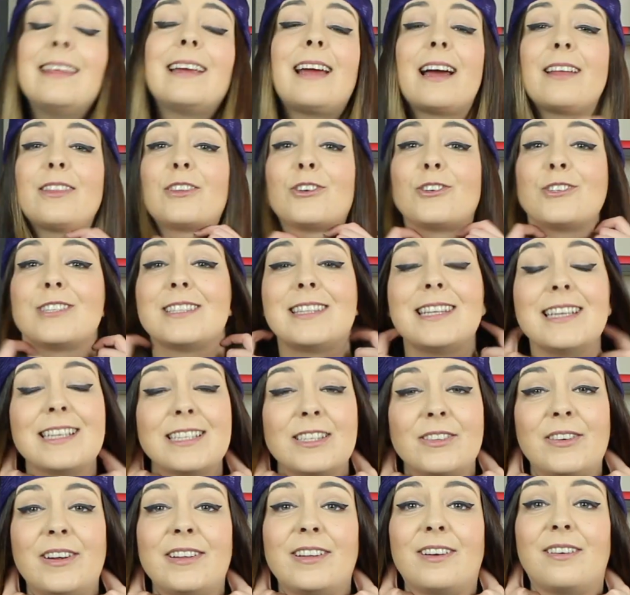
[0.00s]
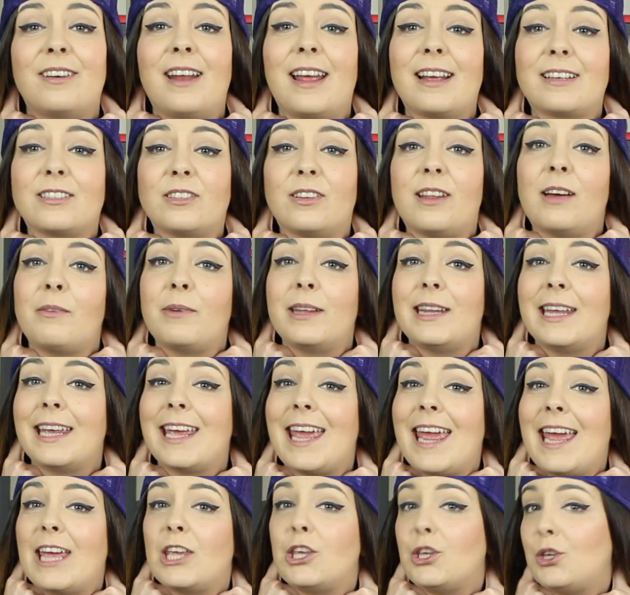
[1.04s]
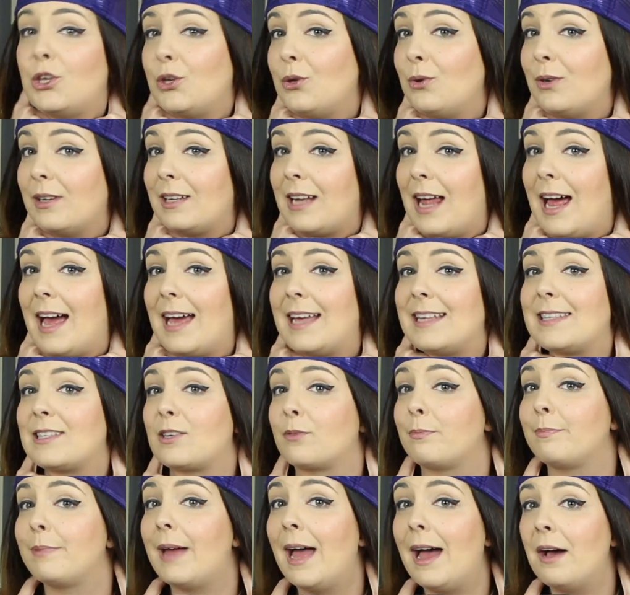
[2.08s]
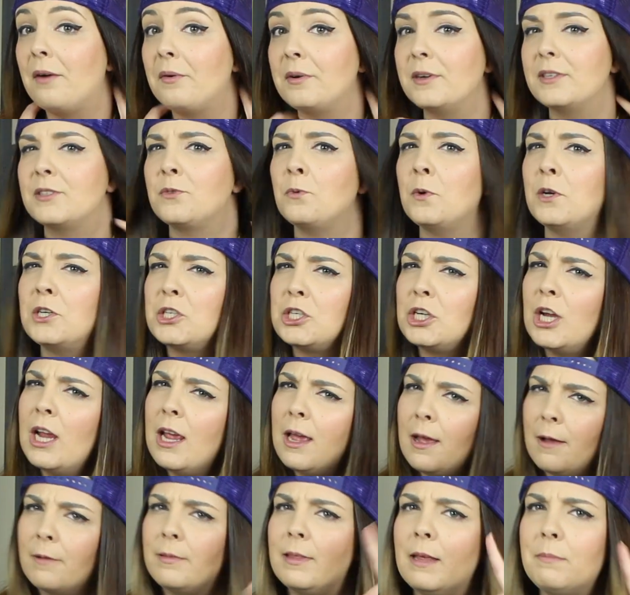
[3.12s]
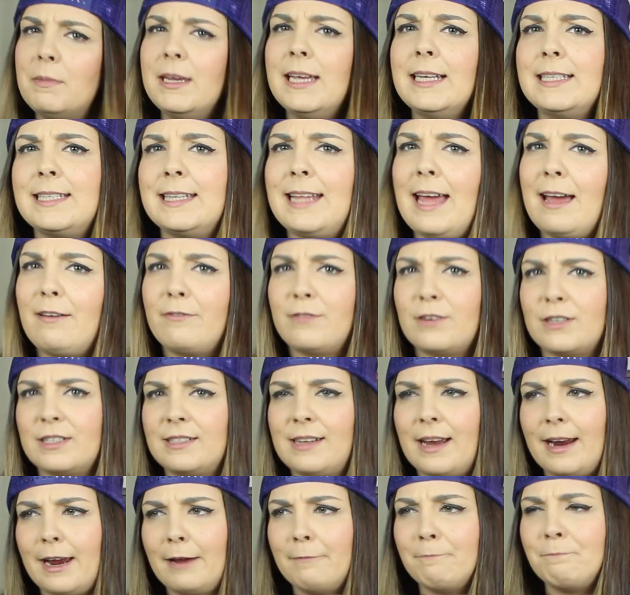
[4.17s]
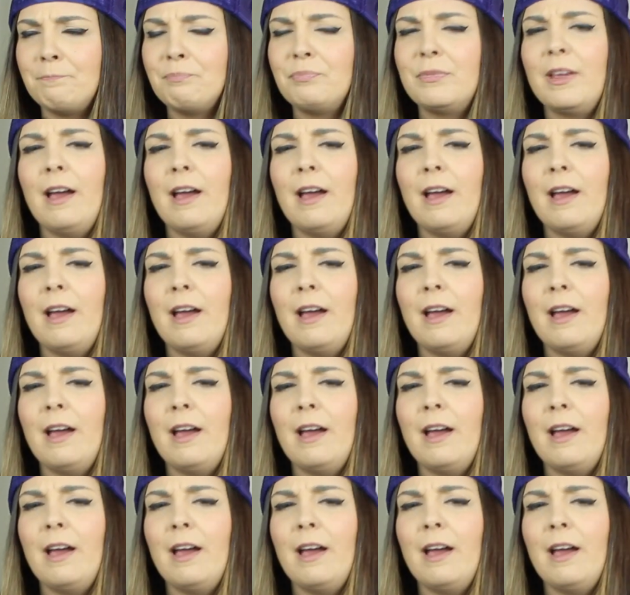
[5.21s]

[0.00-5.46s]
They got those things around their necks so that way they can't utilize their powers, which, let me get to that for a second.